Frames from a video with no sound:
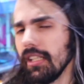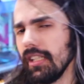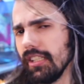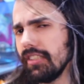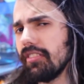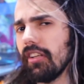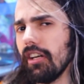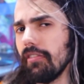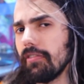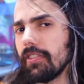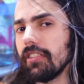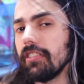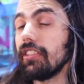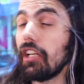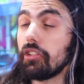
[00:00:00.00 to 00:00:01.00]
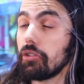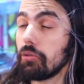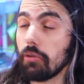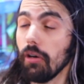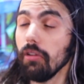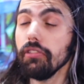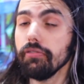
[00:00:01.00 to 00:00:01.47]
is something that
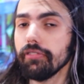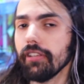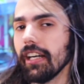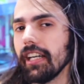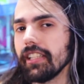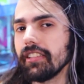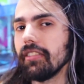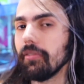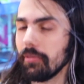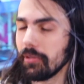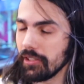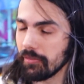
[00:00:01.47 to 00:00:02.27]
you only find with